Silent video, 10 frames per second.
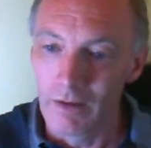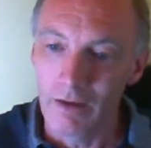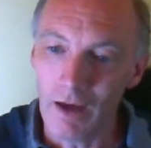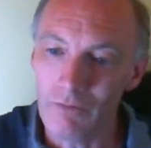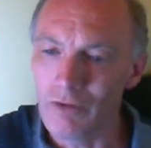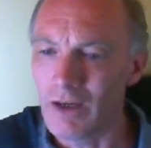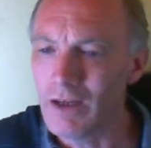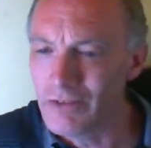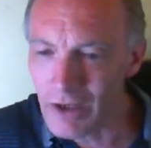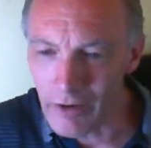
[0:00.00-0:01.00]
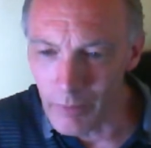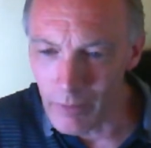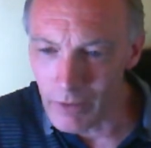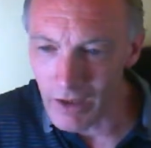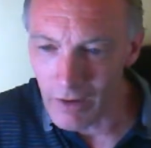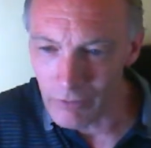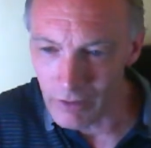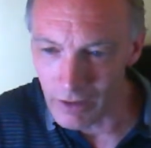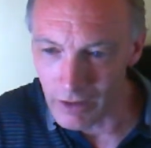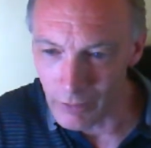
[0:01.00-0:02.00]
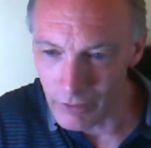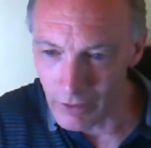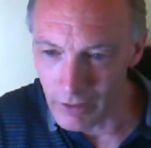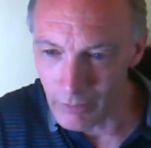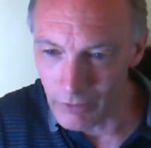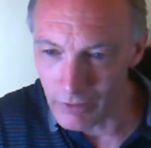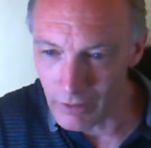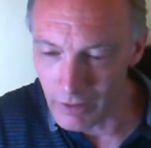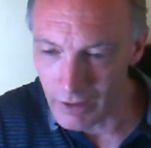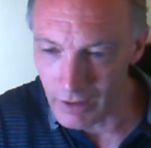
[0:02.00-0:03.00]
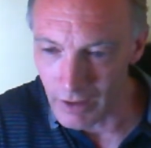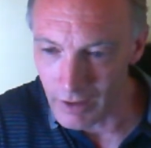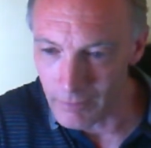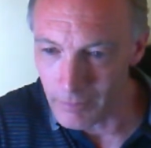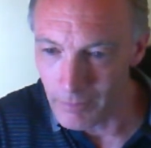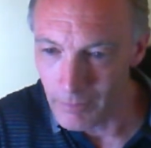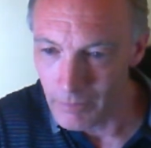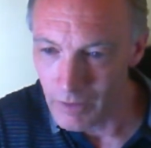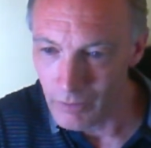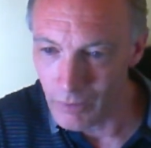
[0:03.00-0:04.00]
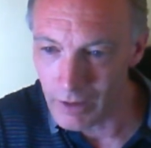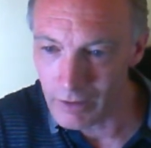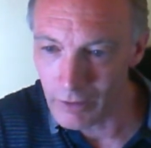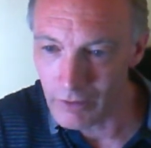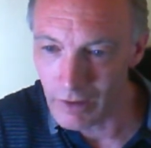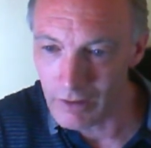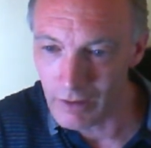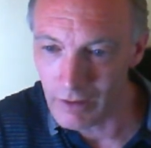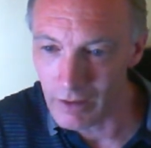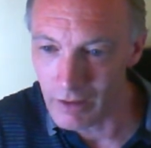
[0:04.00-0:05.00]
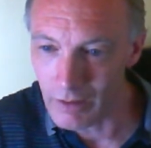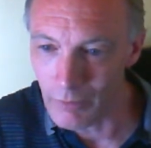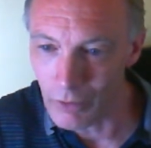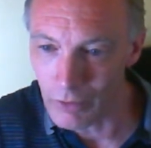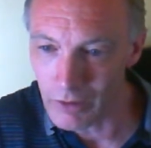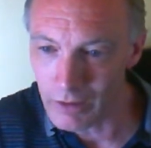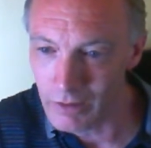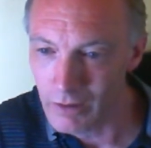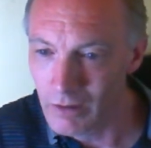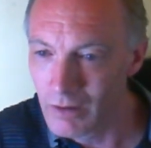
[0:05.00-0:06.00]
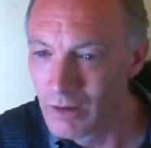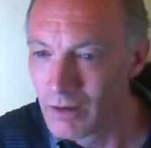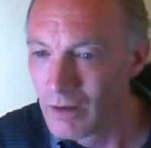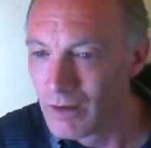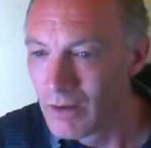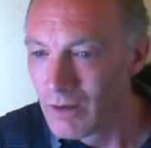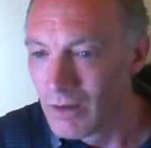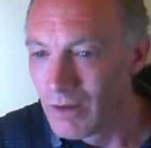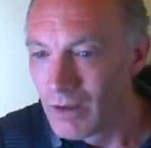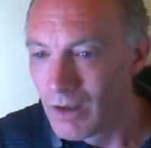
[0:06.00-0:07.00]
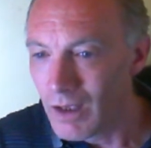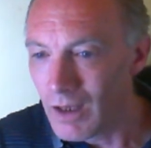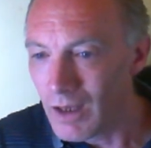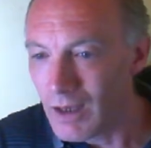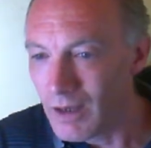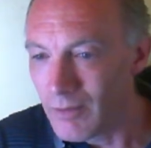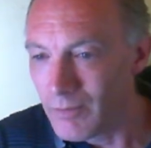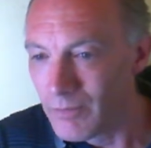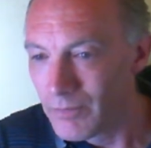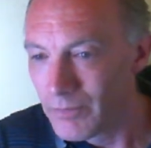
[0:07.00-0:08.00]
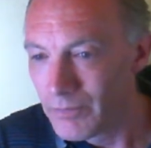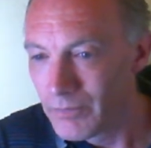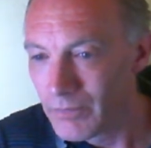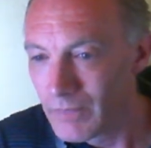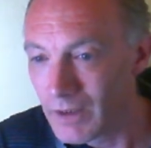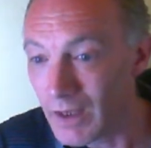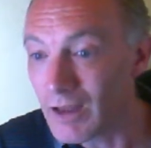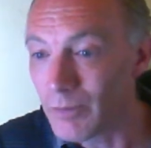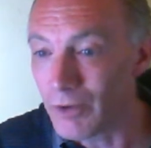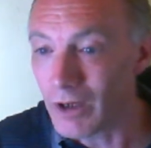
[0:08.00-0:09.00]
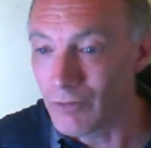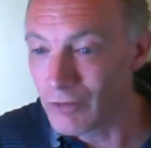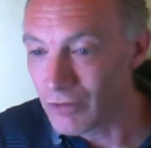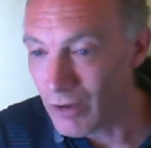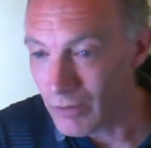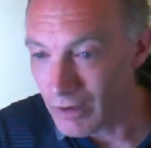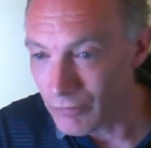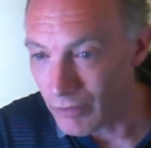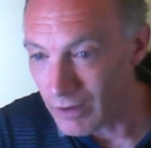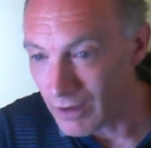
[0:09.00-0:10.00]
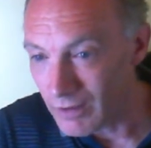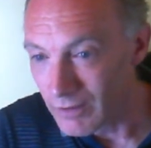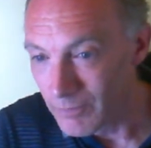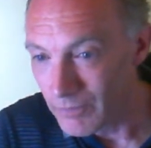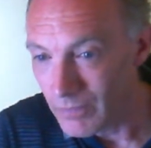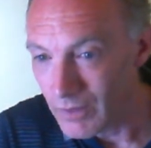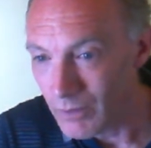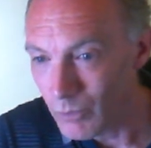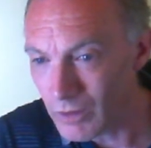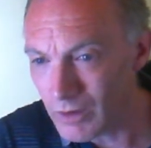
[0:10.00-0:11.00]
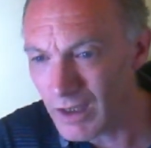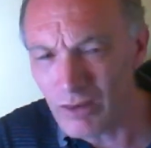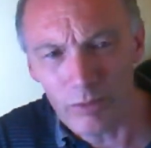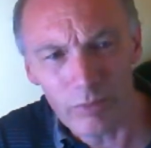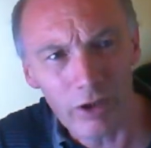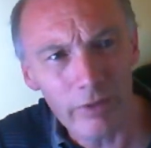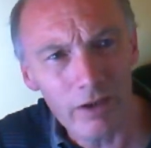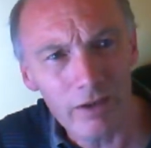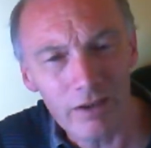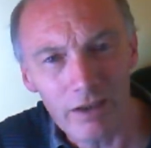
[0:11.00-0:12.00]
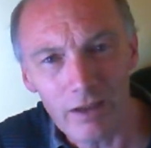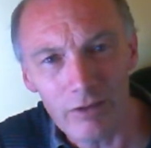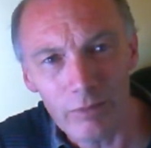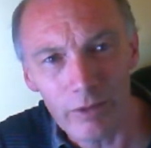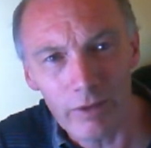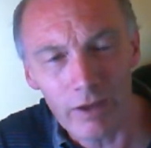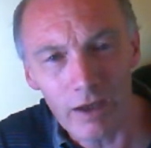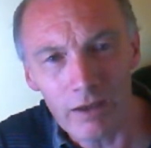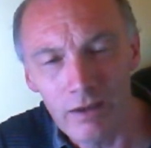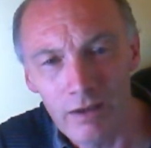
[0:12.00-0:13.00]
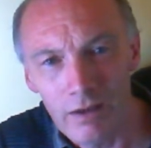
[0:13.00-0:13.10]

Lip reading: Kev Seed, yeah, I remember Kev Seed. It was on the Radio City in the morning. Yeah, the breakfast show. That's right. Yeah. What did he end up doing? Did he end up doing a?